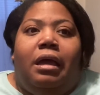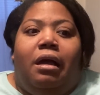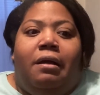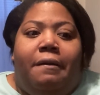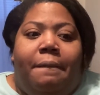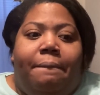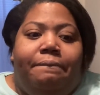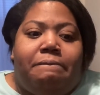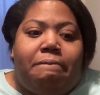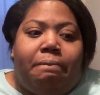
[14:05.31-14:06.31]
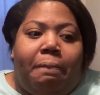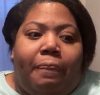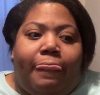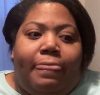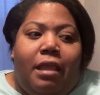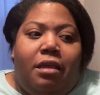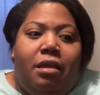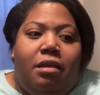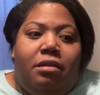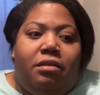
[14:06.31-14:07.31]

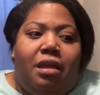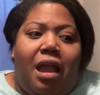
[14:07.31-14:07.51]
And